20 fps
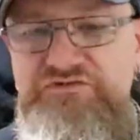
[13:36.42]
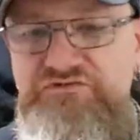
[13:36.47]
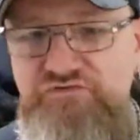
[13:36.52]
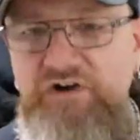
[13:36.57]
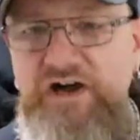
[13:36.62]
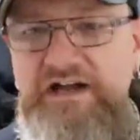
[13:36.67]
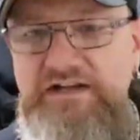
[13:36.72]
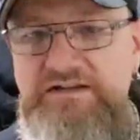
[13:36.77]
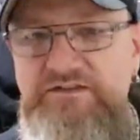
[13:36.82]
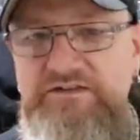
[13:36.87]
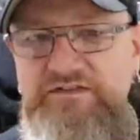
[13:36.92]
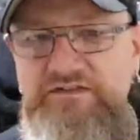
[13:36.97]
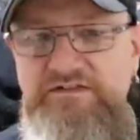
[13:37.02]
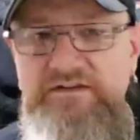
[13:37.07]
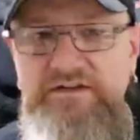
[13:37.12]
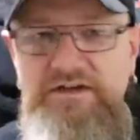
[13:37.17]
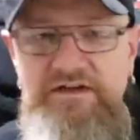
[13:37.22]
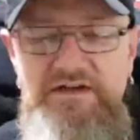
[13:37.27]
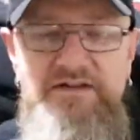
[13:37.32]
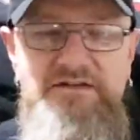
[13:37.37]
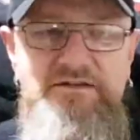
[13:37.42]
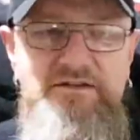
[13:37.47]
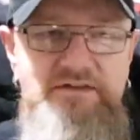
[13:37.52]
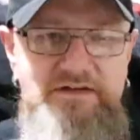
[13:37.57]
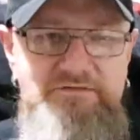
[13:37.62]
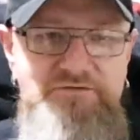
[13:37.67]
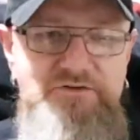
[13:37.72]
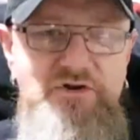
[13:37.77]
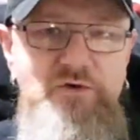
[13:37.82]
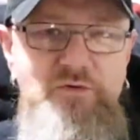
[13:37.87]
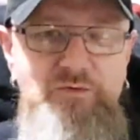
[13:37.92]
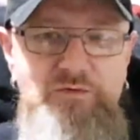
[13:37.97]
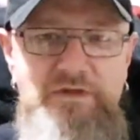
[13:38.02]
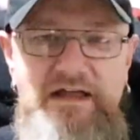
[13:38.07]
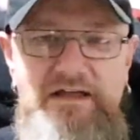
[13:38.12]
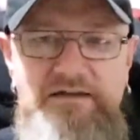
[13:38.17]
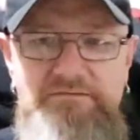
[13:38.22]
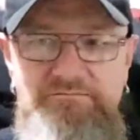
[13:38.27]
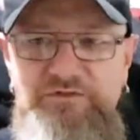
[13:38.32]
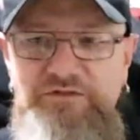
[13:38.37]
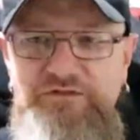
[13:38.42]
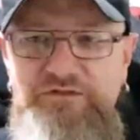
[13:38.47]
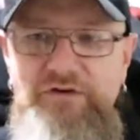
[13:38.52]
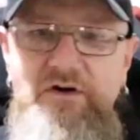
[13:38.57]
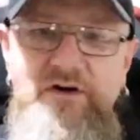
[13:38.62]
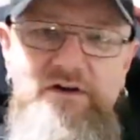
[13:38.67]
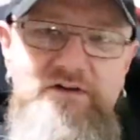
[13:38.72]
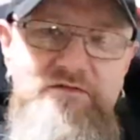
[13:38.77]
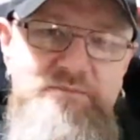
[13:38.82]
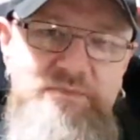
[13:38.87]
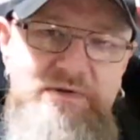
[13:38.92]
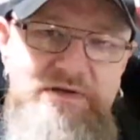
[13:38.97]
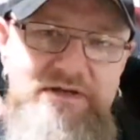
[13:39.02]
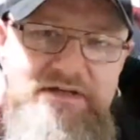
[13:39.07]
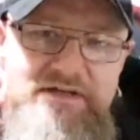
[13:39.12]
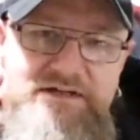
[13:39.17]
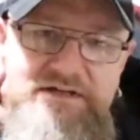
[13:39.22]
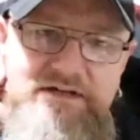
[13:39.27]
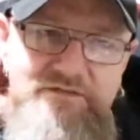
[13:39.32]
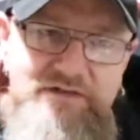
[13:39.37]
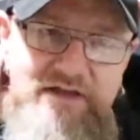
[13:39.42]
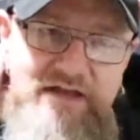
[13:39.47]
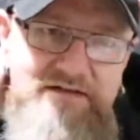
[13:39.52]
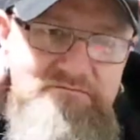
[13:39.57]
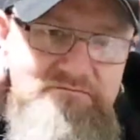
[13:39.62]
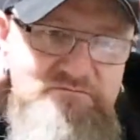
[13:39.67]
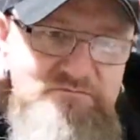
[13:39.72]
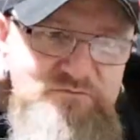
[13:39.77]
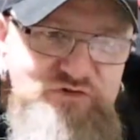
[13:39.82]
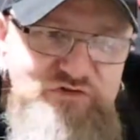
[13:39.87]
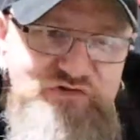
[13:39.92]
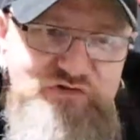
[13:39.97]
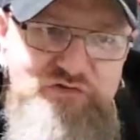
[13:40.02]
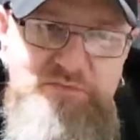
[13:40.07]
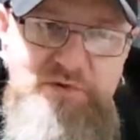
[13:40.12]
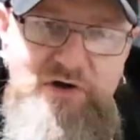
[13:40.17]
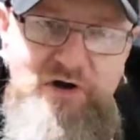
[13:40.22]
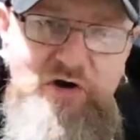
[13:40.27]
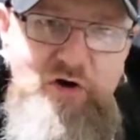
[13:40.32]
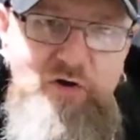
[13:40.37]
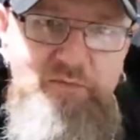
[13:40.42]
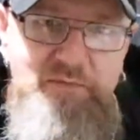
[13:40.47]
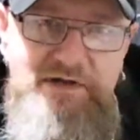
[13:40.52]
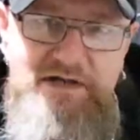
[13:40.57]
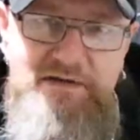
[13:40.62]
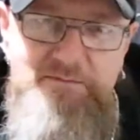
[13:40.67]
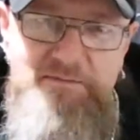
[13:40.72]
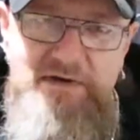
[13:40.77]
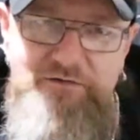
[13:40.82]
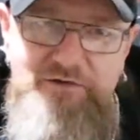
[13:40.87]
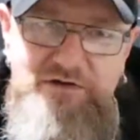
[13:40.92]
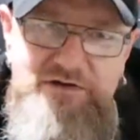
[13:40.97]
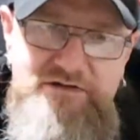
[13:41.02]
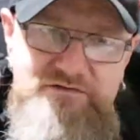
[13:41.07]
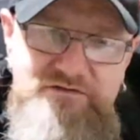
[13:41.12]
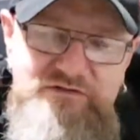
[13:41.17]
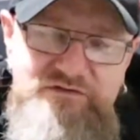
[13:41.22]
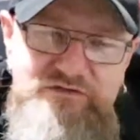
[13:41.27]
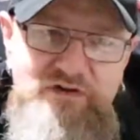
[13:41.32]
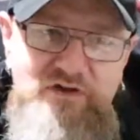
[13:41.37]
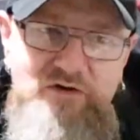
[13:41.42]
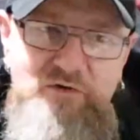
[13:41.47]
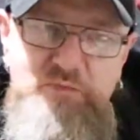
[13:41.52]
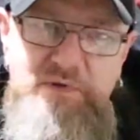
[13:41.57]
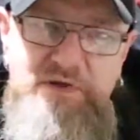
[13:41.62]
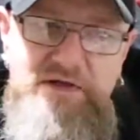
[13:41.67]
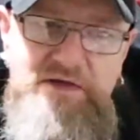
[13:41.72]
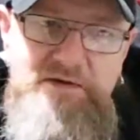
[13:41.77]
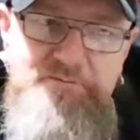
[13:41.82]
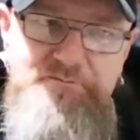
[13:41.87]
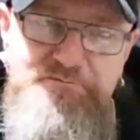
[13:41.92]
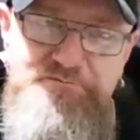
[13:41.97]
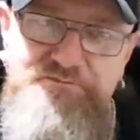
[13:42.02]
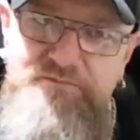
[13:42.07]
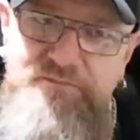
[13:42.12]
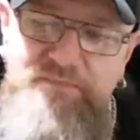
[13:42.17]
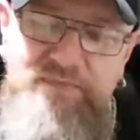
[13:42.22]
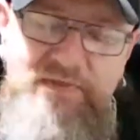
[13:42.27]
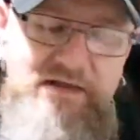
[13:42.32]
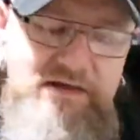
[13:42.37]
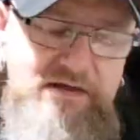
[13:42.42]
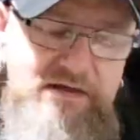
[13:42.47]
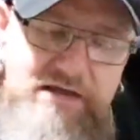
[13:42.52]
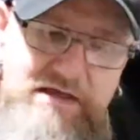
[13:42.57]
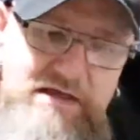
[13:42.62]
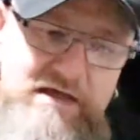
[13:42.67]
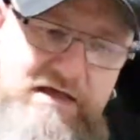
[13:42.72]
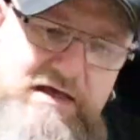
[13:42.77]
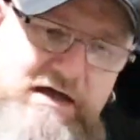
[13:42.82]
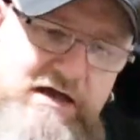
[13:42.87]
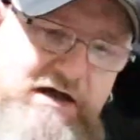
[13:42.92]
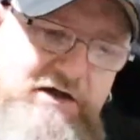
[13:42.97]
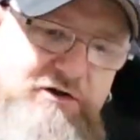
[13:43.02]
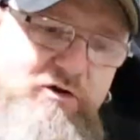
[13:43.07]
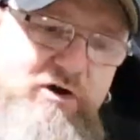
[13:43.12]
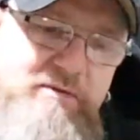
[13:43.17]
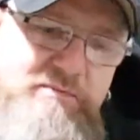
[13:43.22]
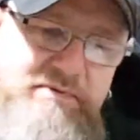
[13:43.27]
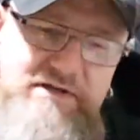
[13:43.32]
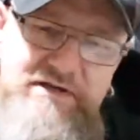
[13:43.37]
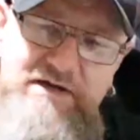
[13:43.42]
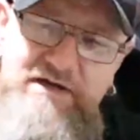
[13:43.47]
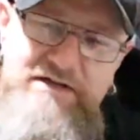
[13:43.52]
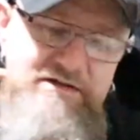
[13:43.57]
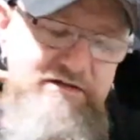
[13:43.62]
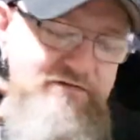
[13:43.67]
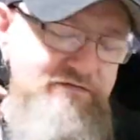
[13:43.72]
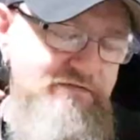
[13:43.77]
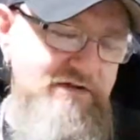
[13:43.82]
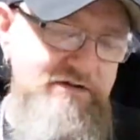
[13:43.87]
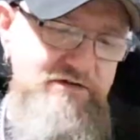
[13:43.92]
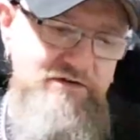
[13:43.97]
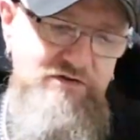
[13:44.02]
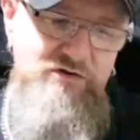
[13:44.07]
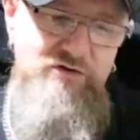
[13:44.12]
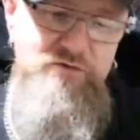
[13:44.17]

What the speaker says: grates that they've called that style of beer, you know, that super hoppy American style beer, an IPA. If they'd have